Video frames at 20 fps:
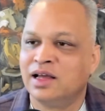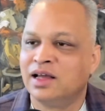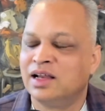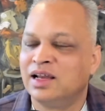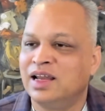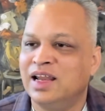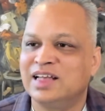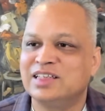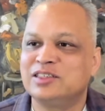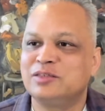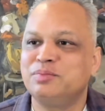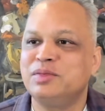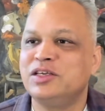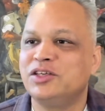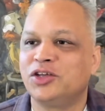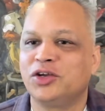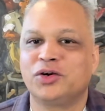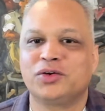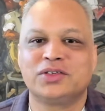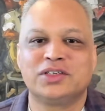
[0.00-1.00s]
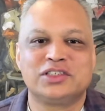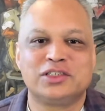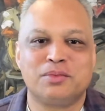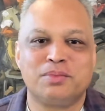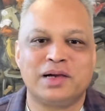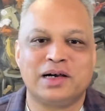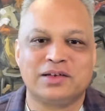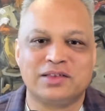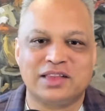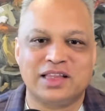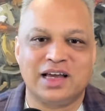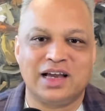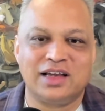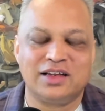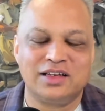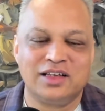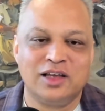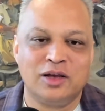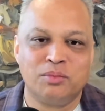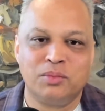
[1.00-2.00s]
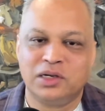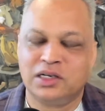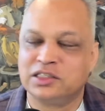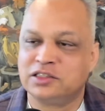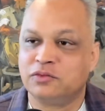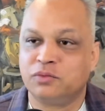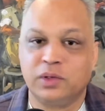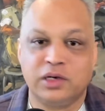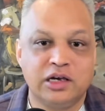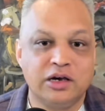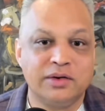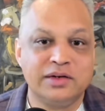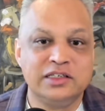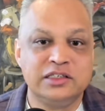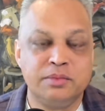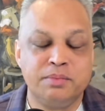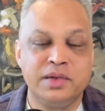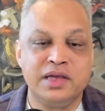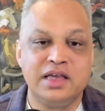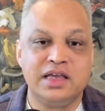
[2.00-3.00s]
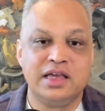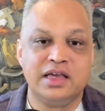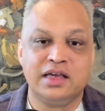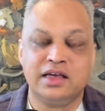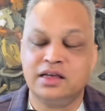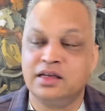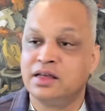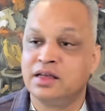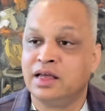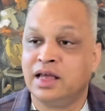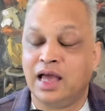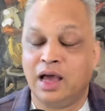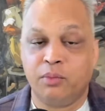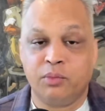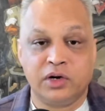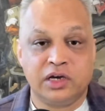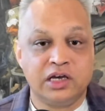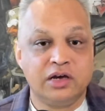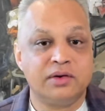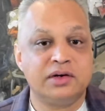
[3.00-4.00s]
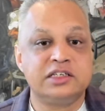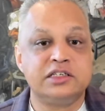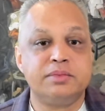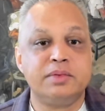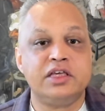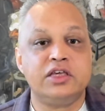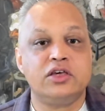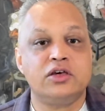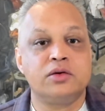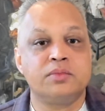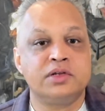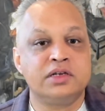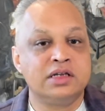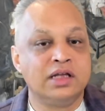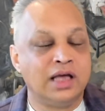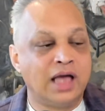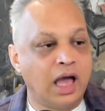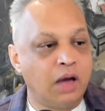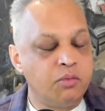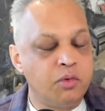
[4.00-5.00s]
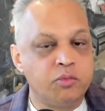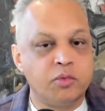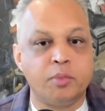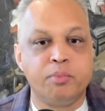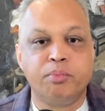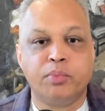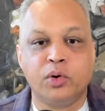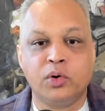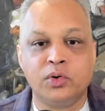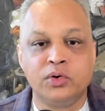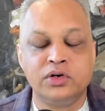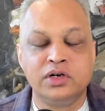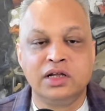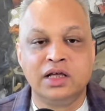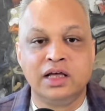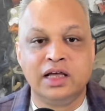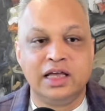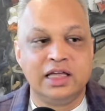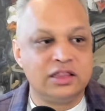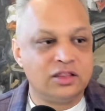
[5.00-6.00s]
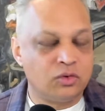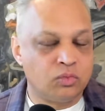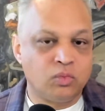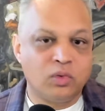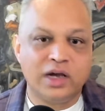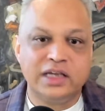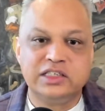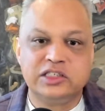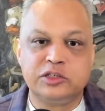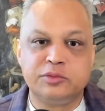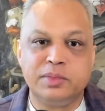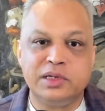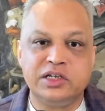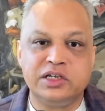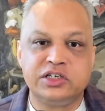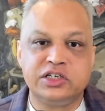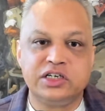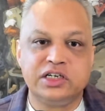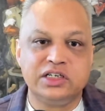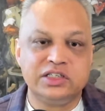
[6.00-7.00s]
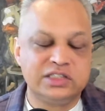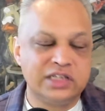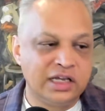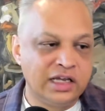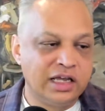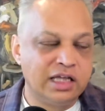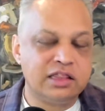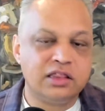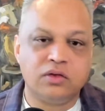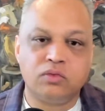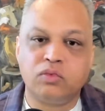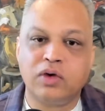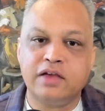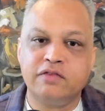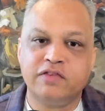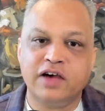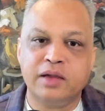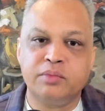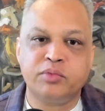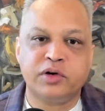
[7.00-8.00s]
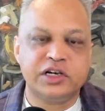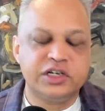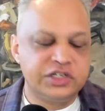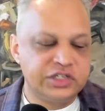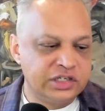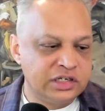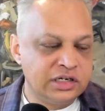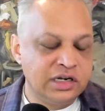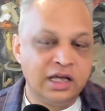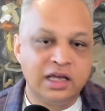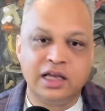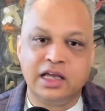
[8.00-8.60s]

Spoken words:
Let's be curious about that. Because if we're going to be here and we're going to be human and we were born in the right species, in the right vibration,